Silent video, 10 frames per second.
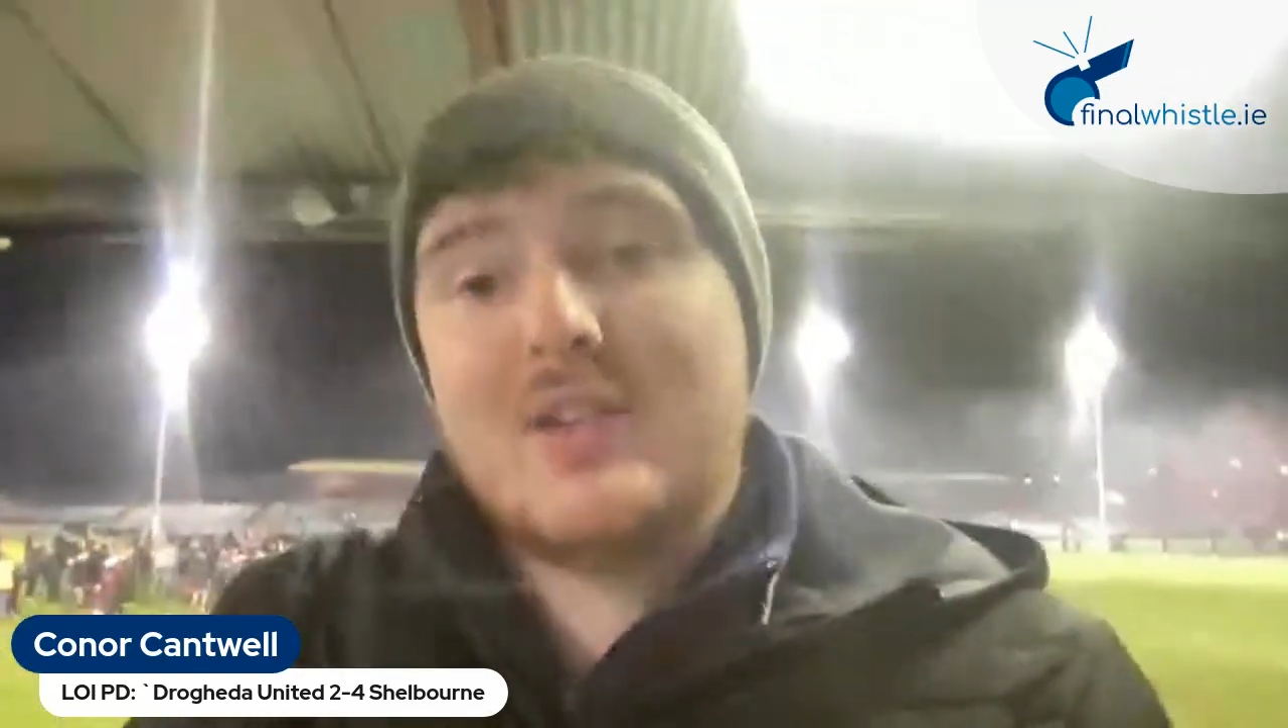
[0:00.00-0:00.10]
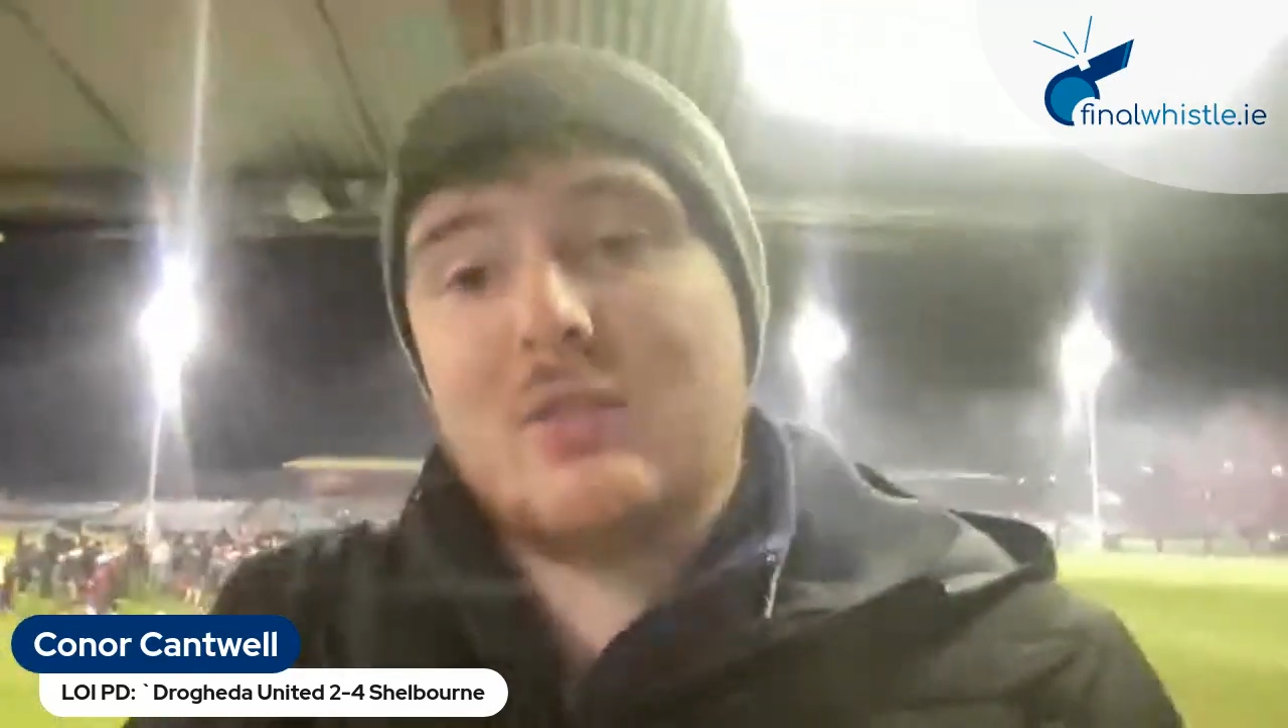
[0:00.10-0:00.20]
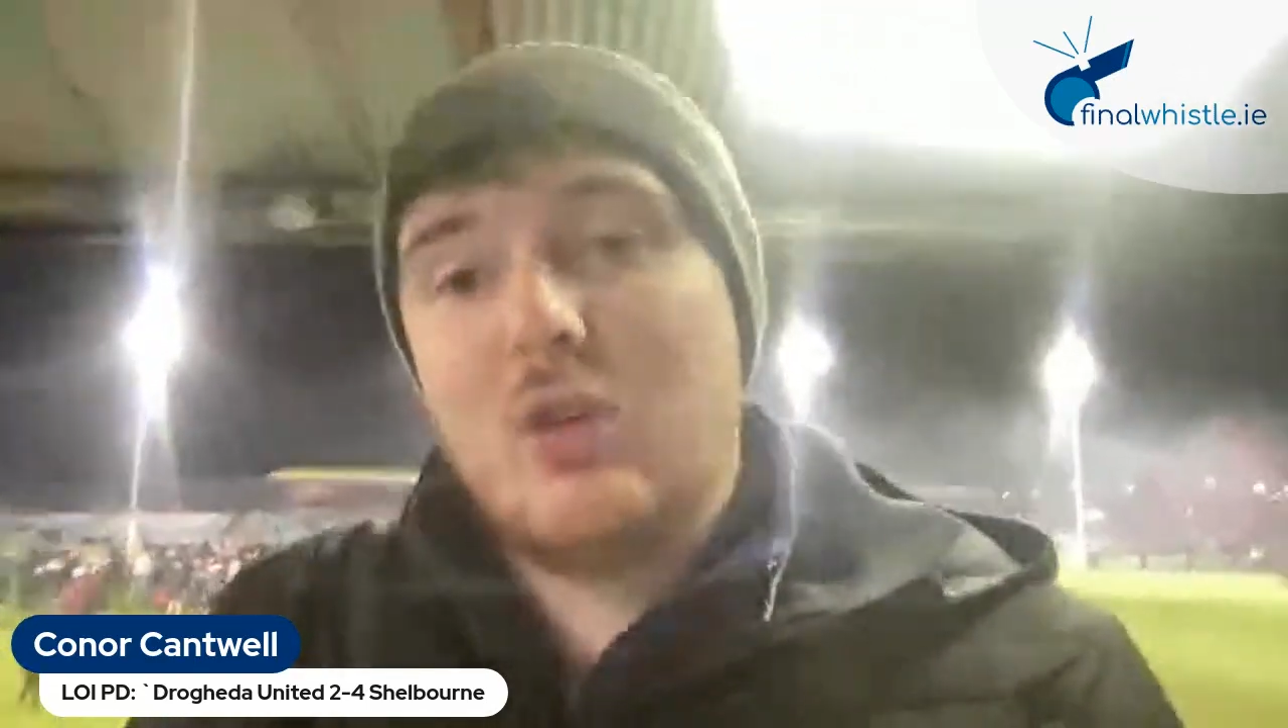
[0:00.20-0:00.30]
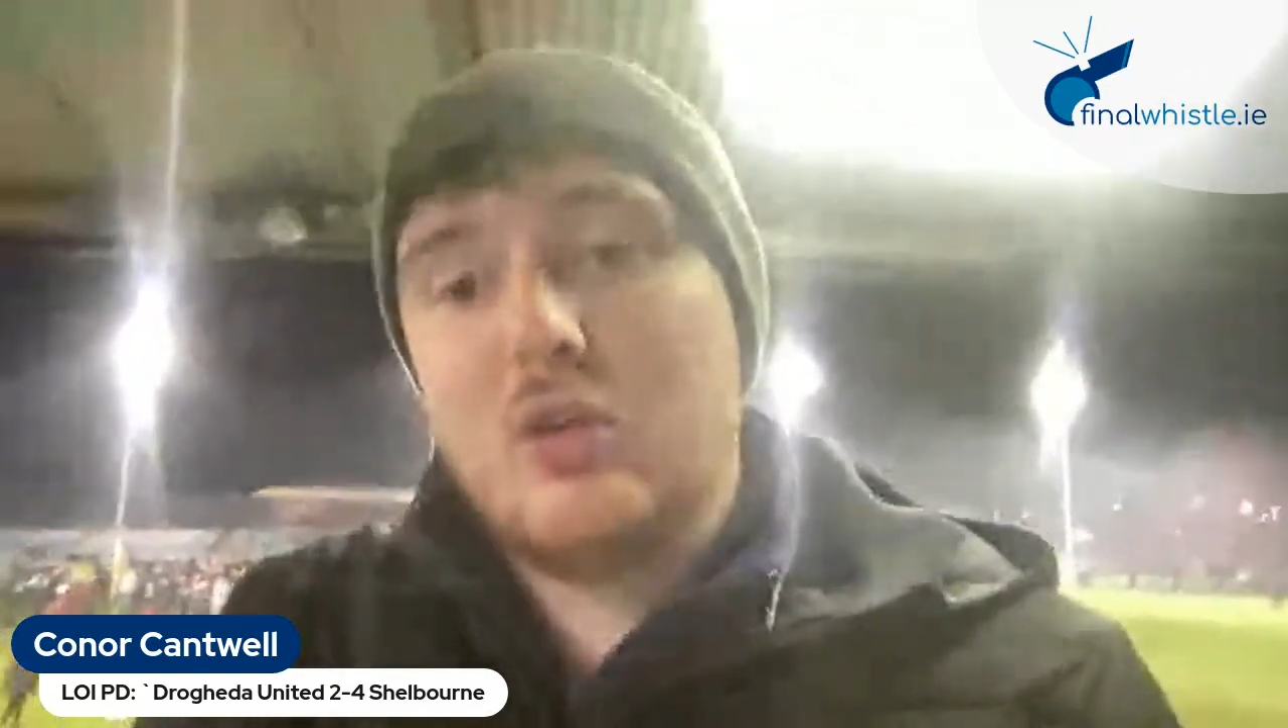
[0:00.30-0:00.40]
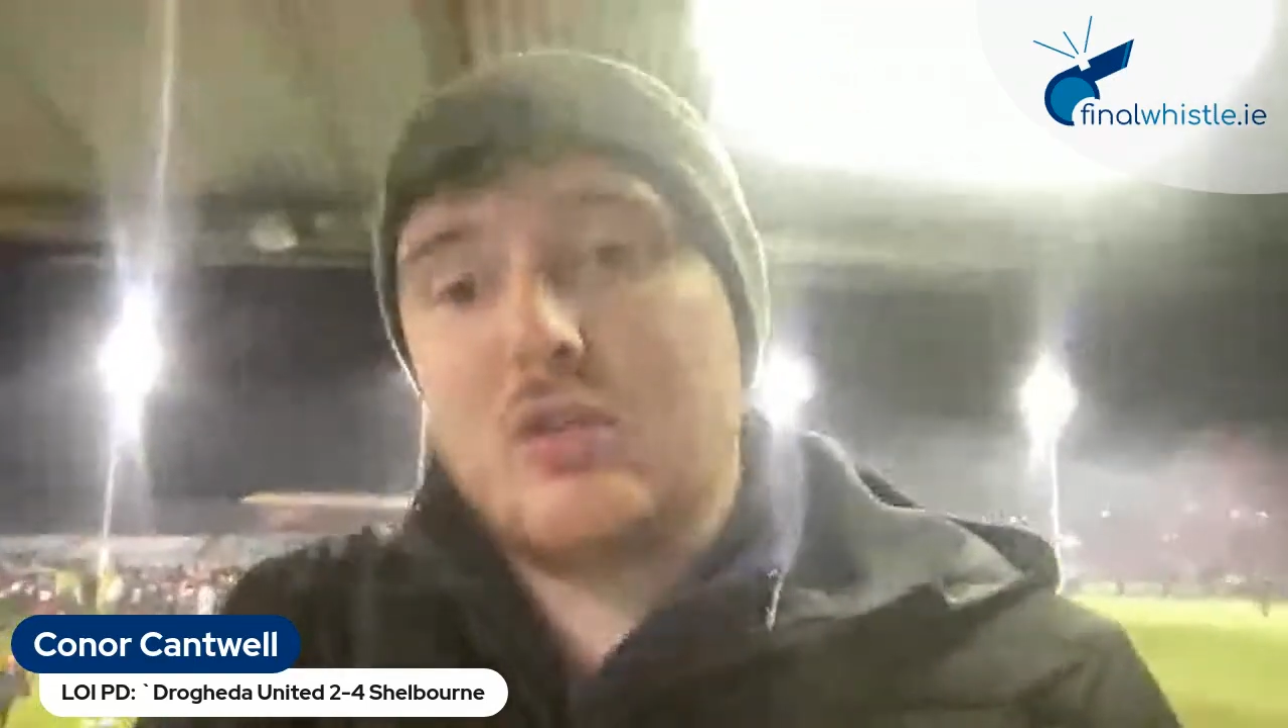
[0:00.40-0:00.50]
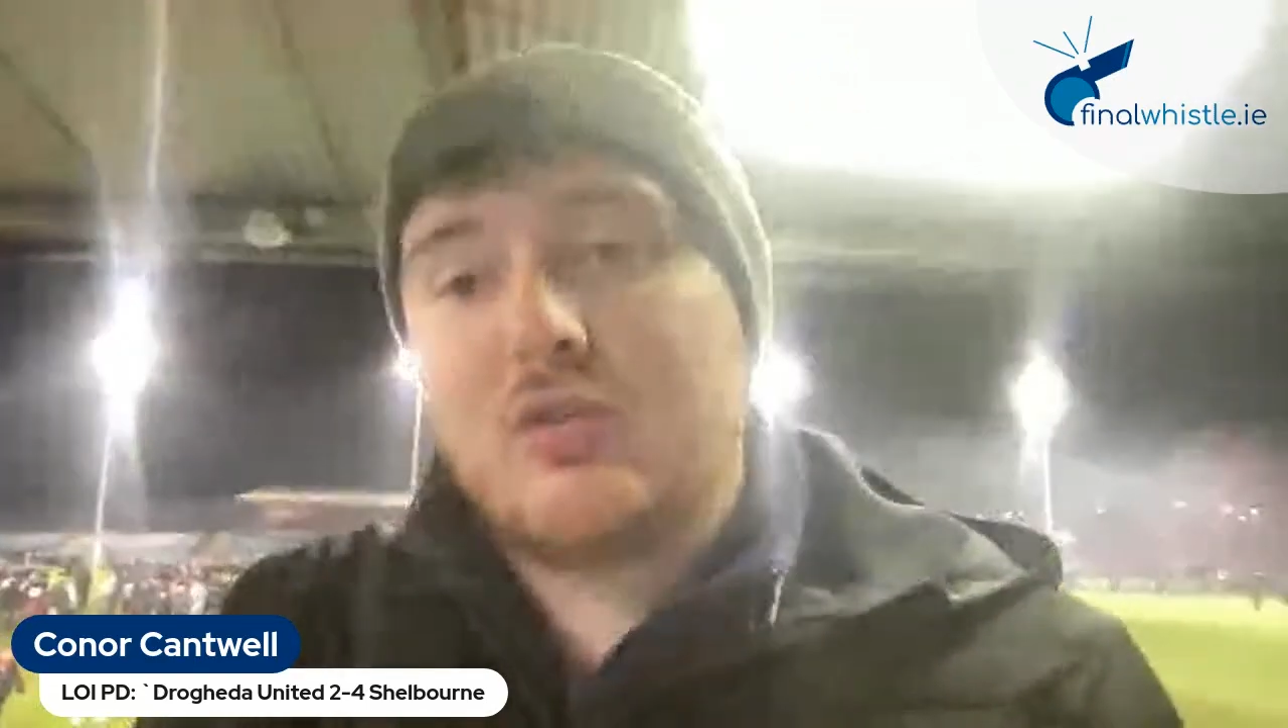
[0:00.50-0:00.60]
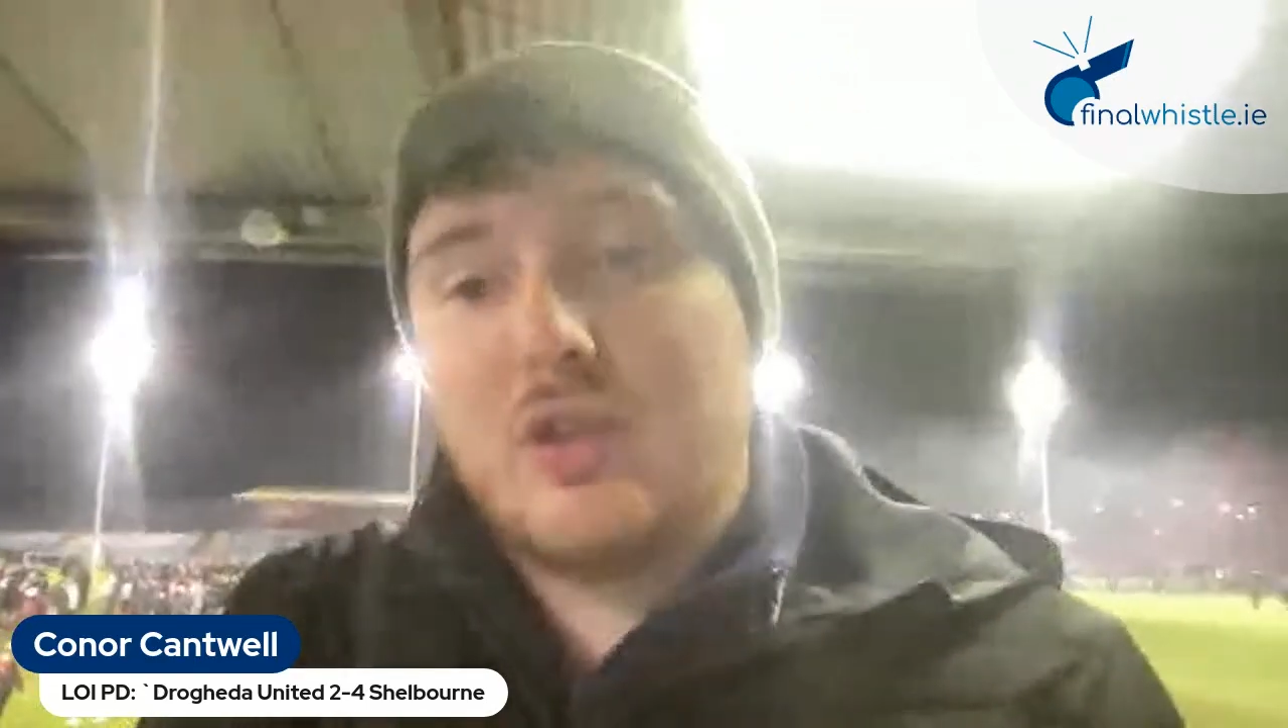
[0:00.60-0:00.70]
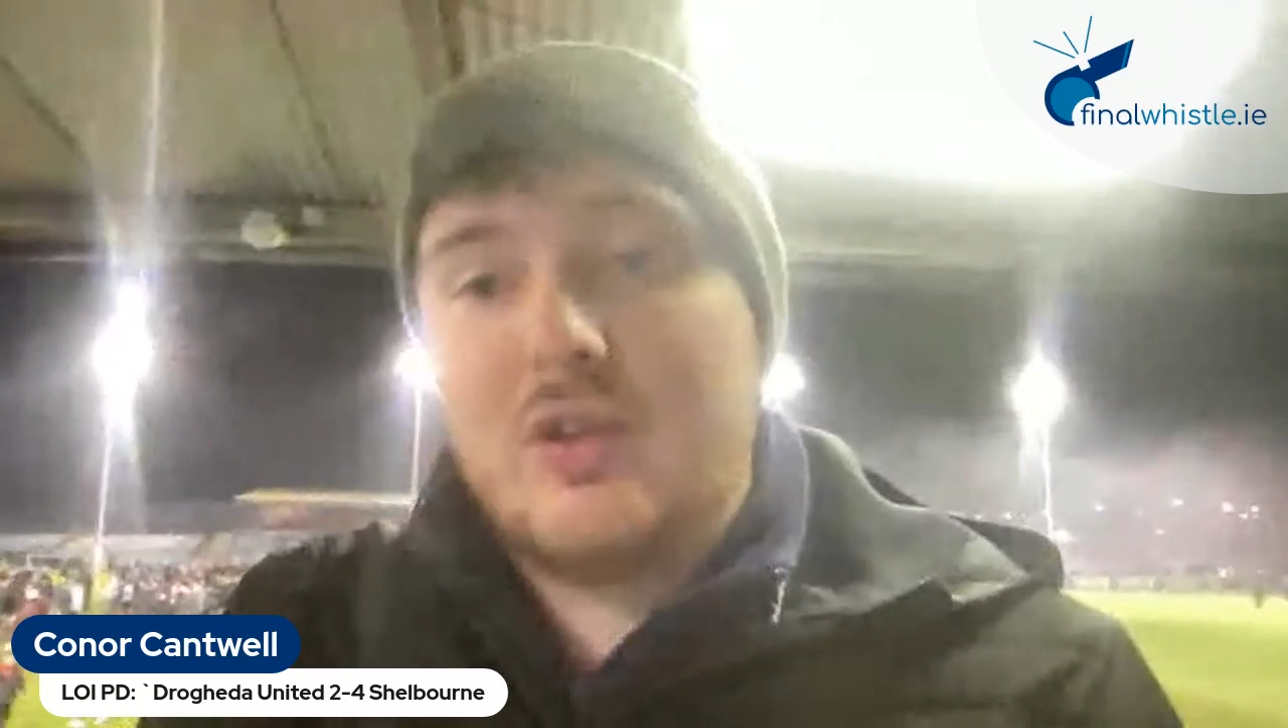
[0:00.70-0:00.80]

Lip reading: and as it rolled